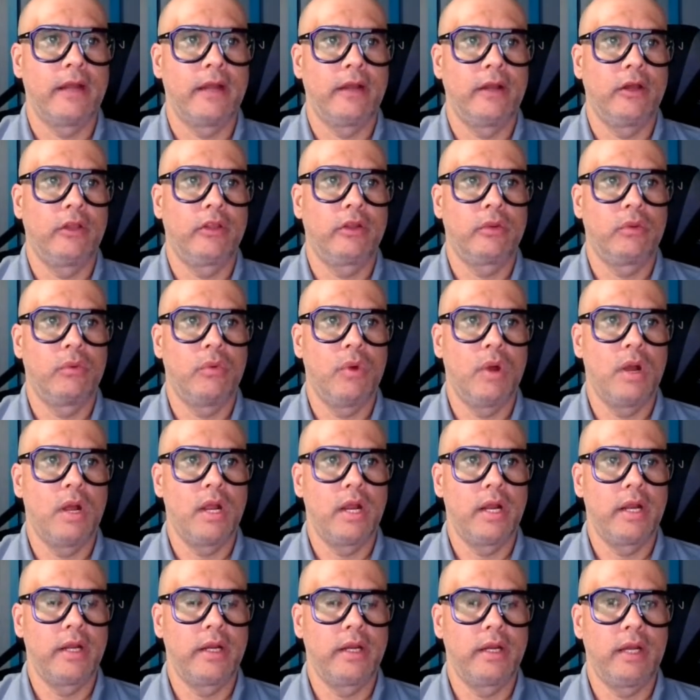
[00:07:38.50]

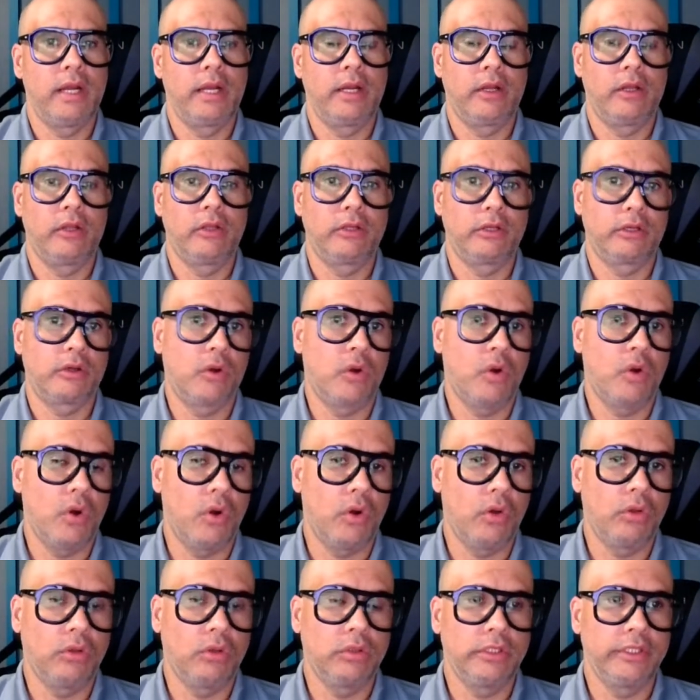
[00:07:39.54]
Another
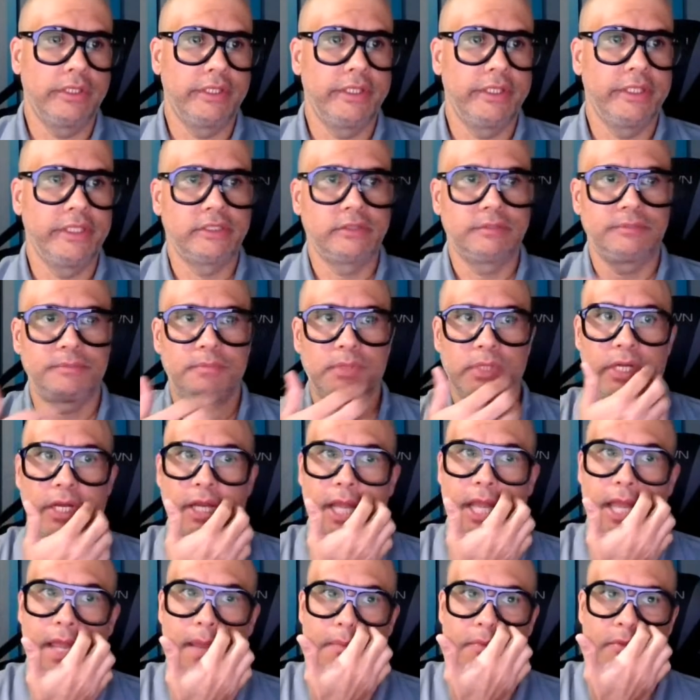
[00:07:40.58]
goal is
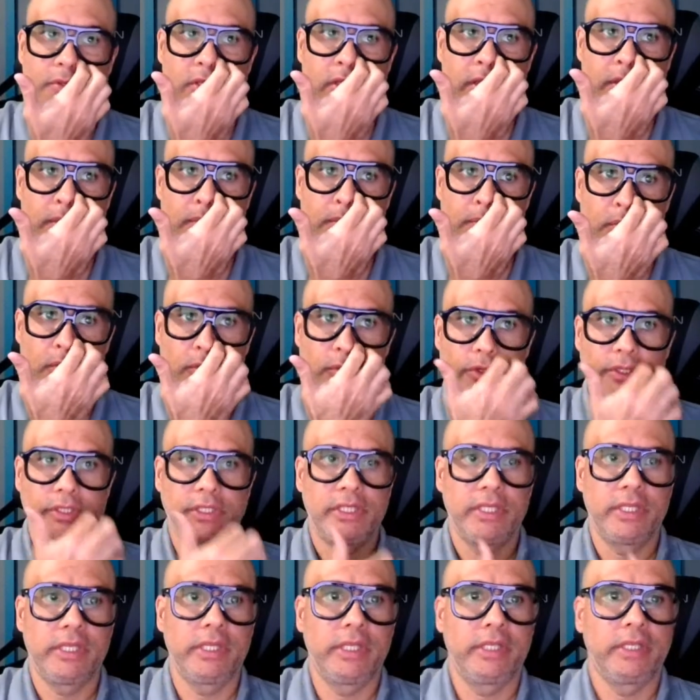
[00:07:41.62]
perhaps
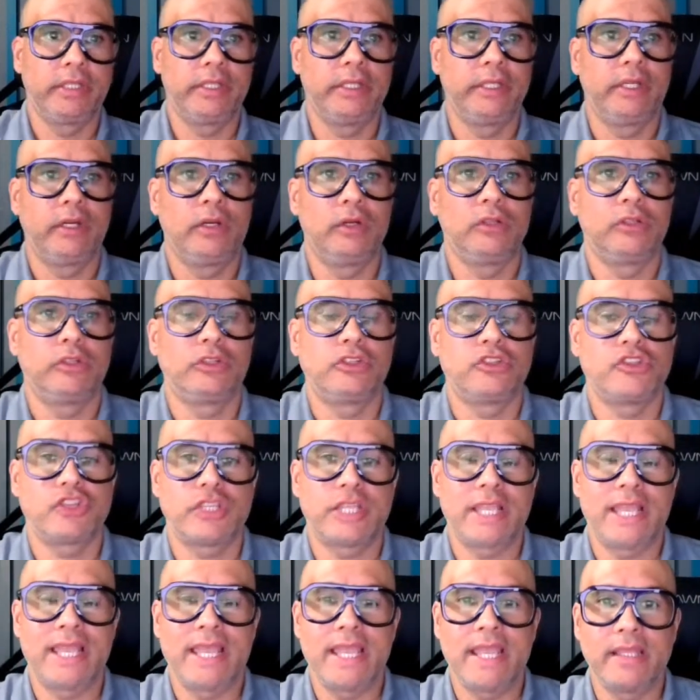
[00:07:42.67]
improving the
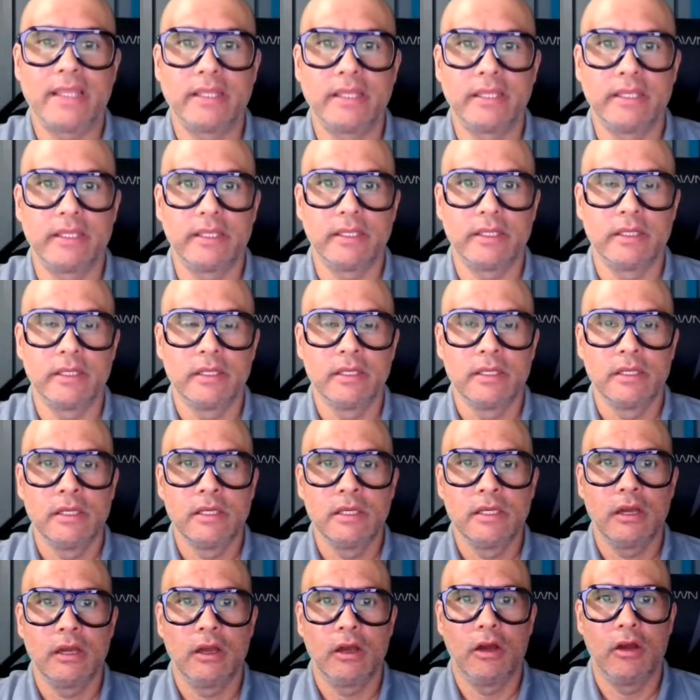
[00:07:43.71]
understanding
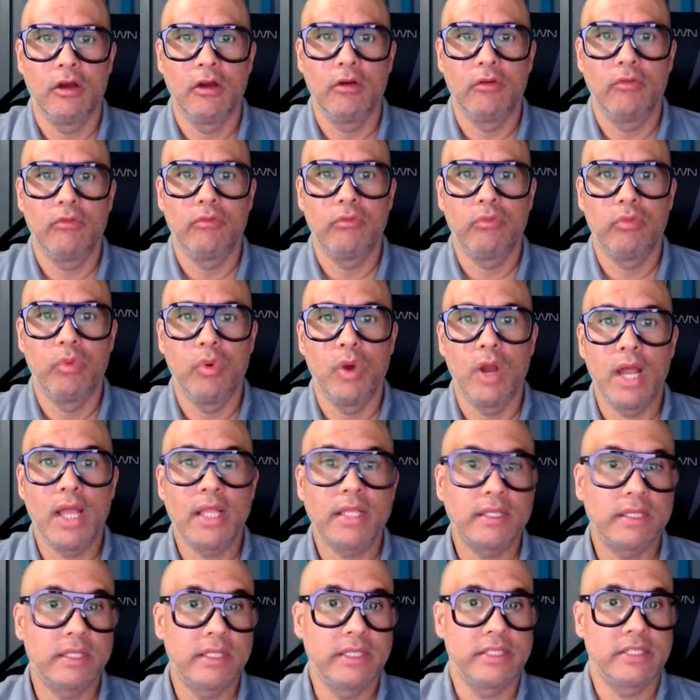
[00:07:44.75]
of
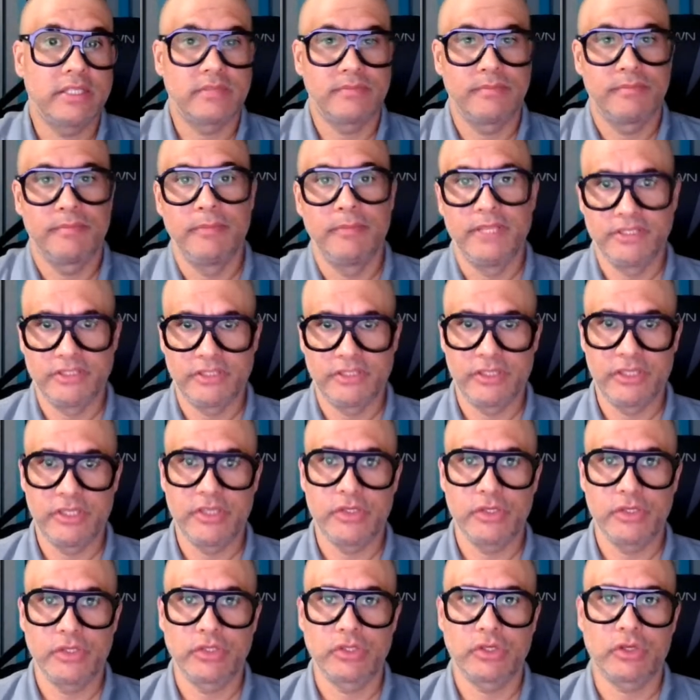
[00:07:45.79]
what these
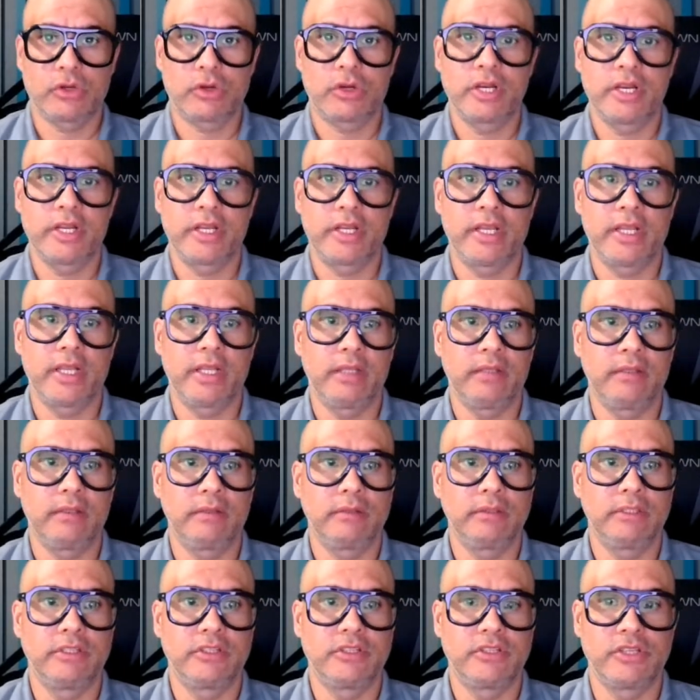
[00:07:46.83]
decisions, critical
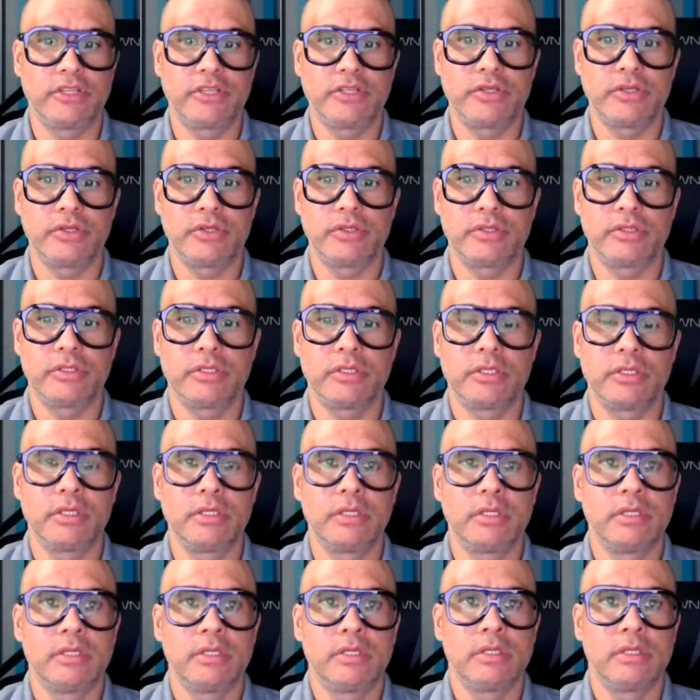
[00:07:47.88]
decisions,